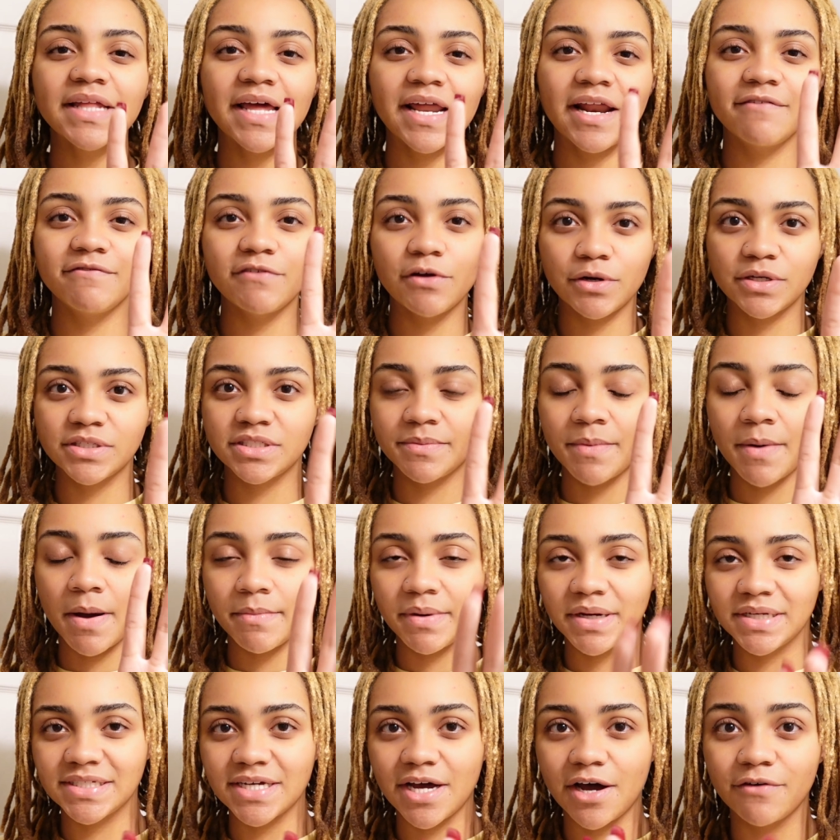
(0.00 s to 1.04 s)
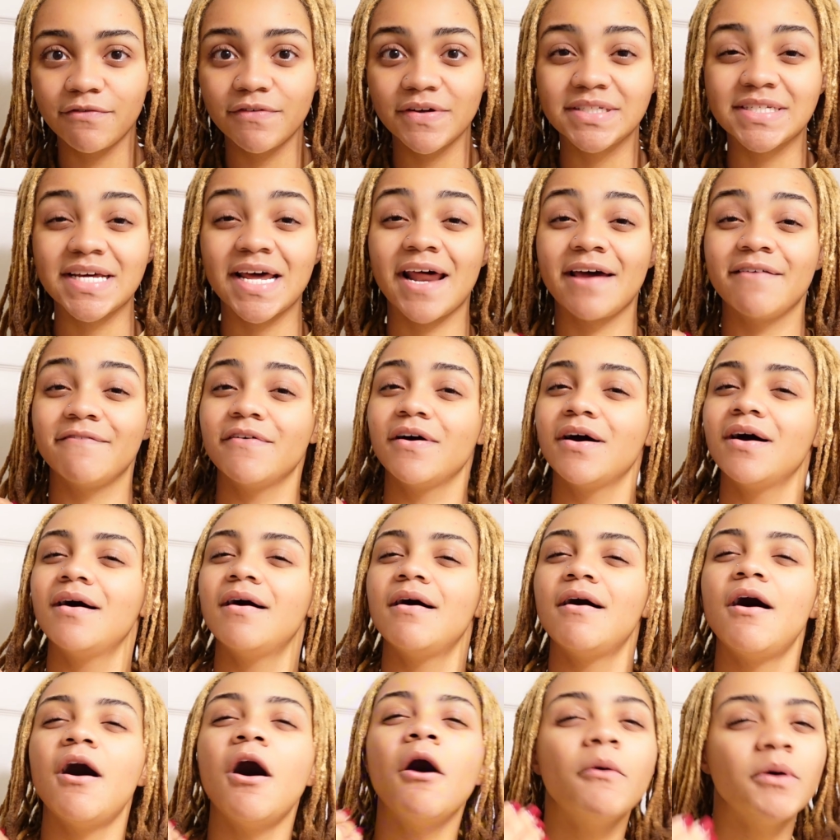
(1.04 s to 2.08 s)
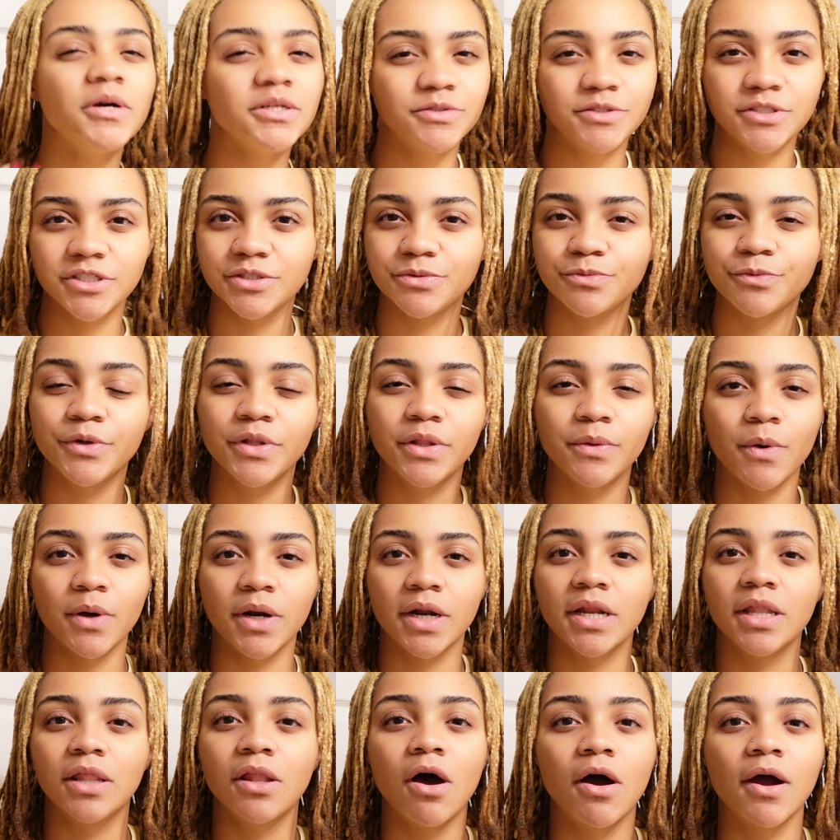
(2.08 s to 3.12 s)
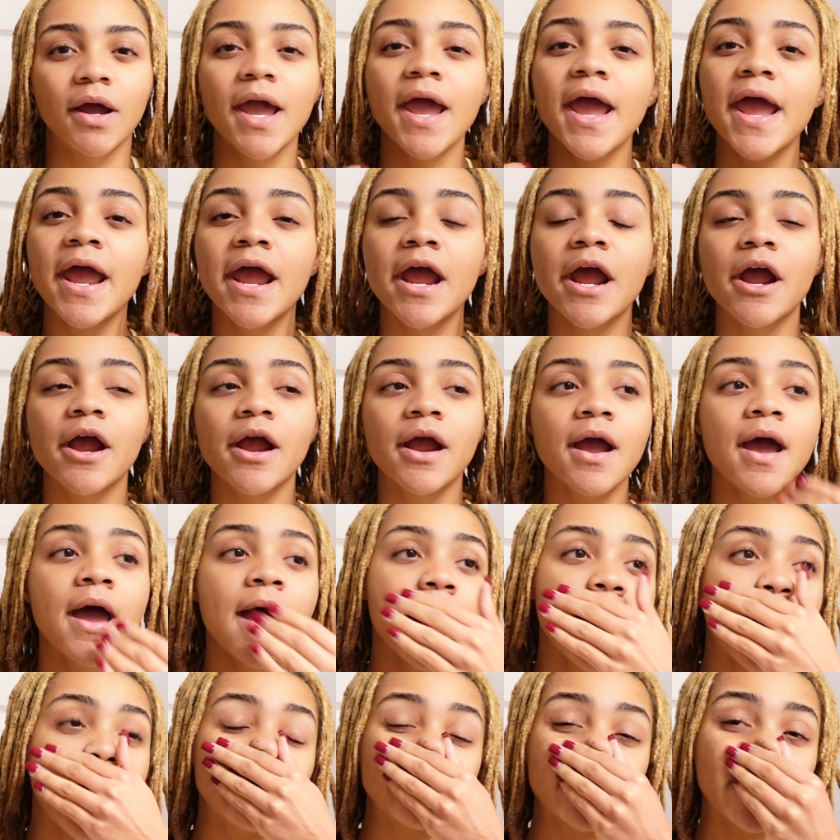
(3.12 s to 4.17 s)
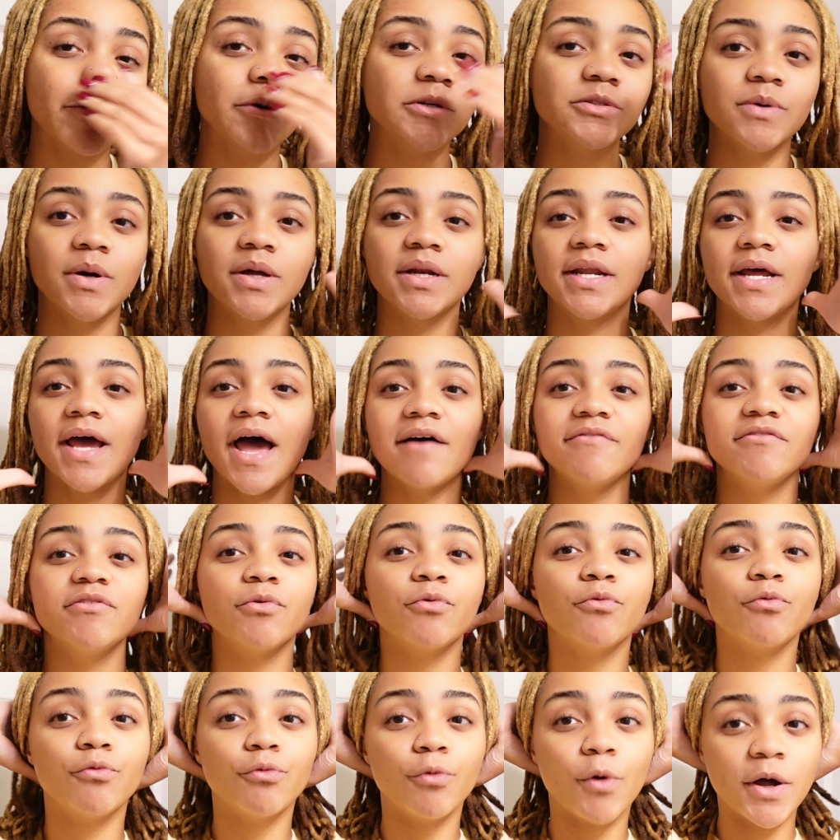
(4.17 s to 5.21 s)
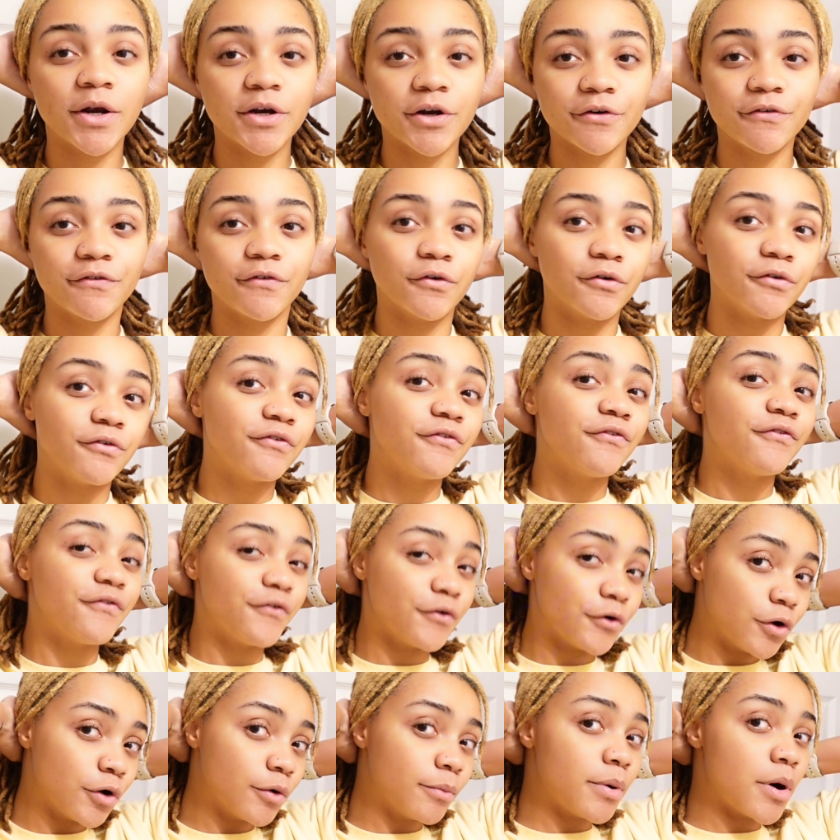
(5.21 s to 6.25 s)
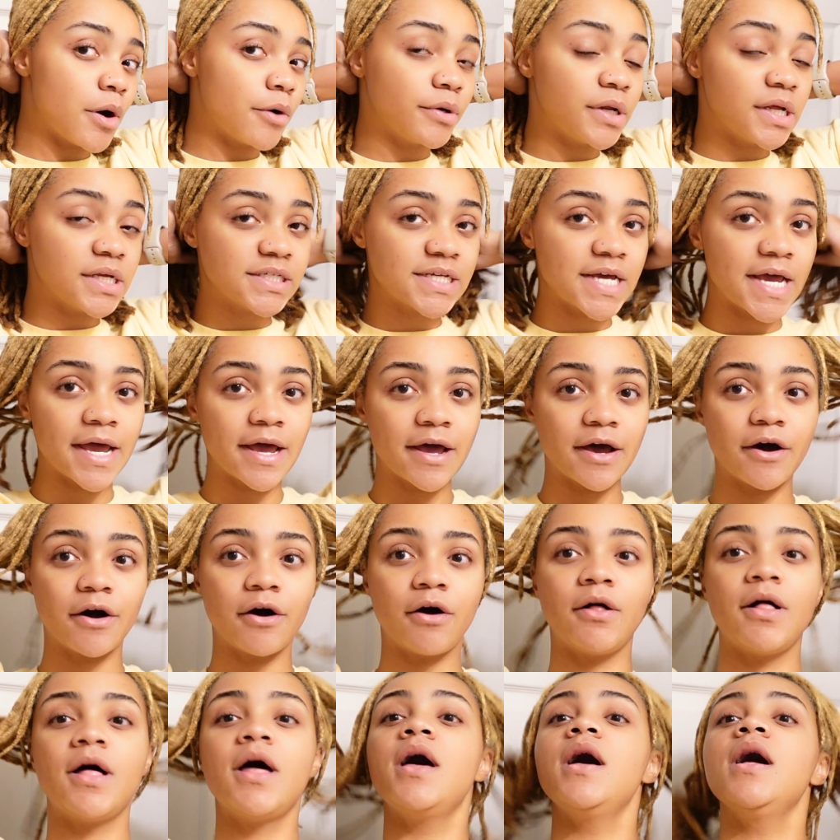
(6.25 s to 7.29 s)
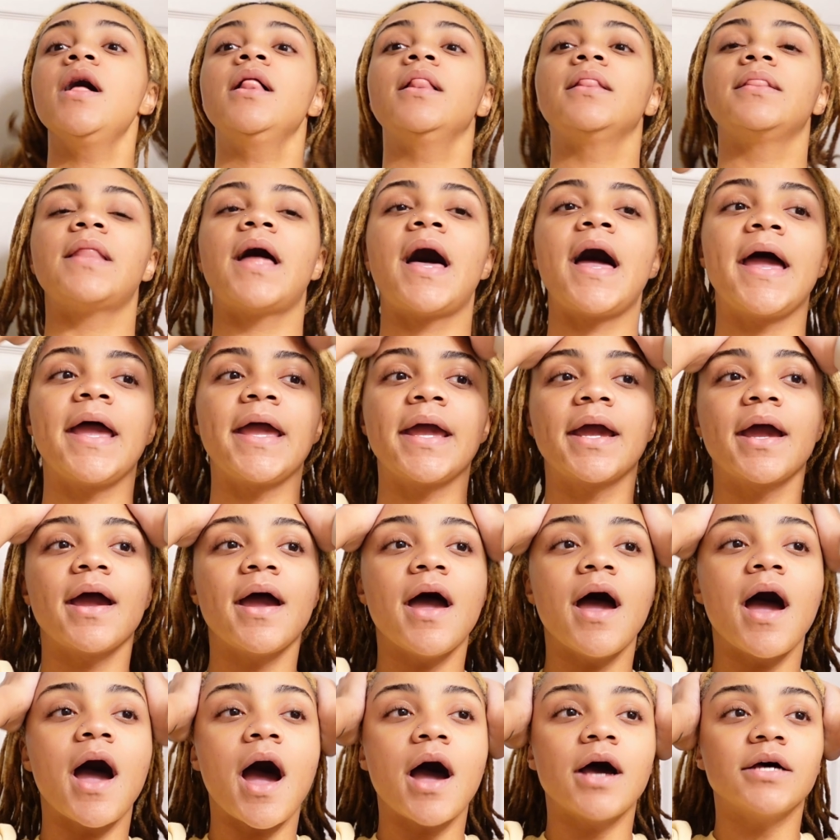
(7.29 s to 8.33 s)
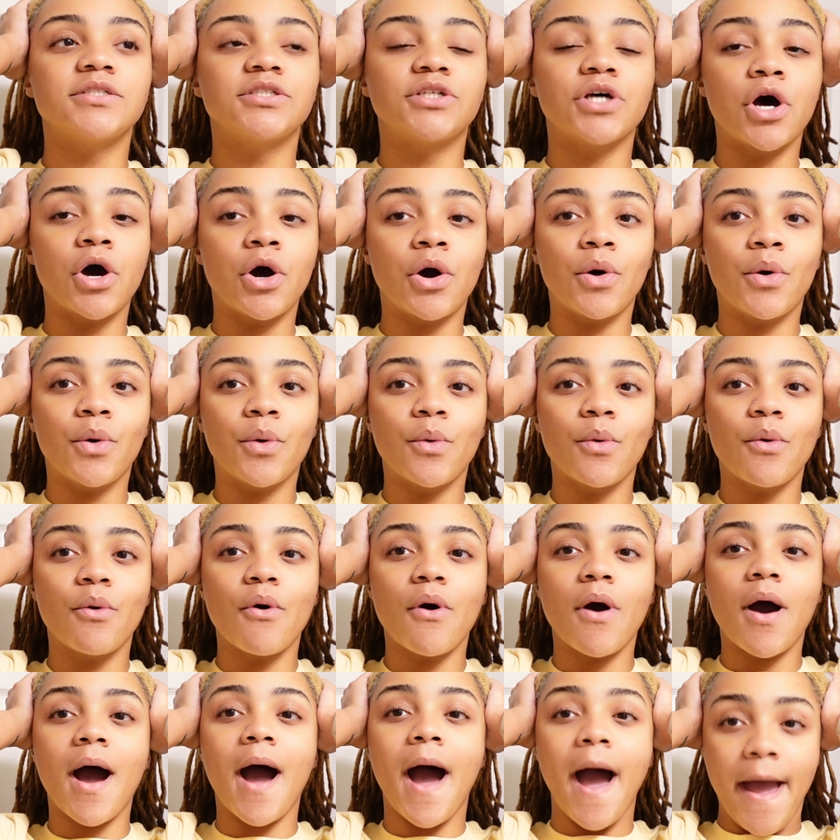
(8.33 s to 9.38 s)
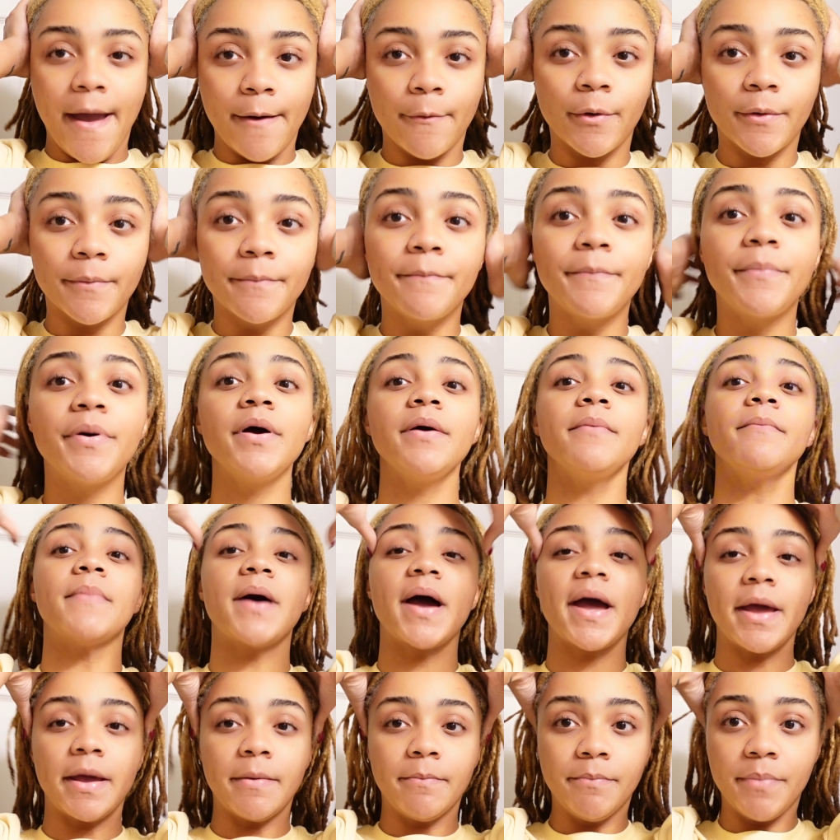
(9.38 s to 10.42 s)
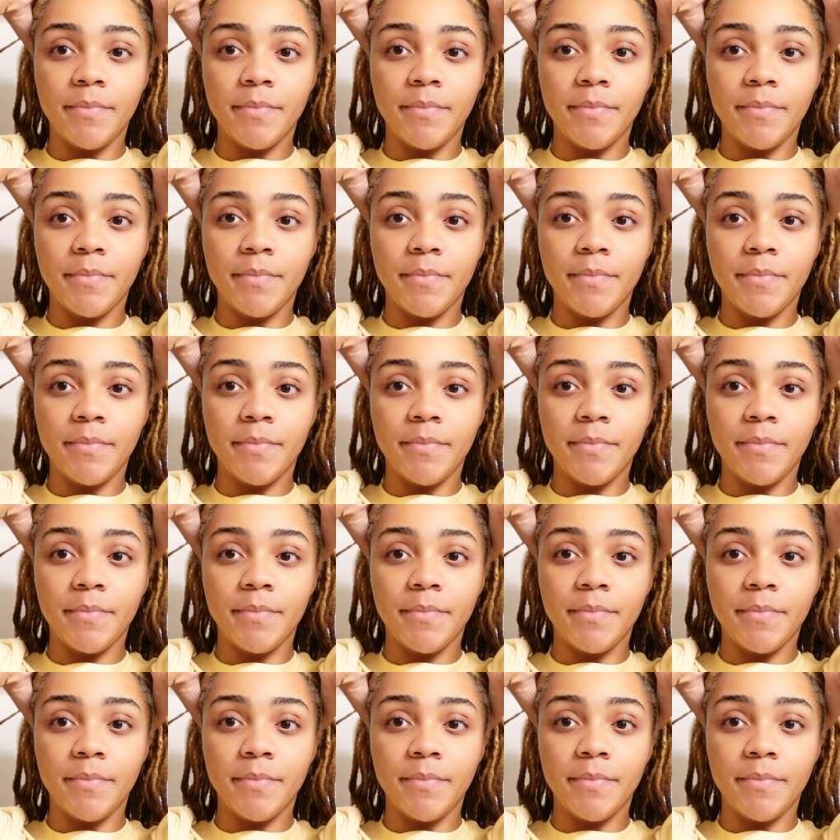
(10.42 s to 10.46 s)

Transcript: that I've noticed about myself is that I've always just really wanted long hair. I've always wanted to have a wonderful full ponytail. Like, so I would put my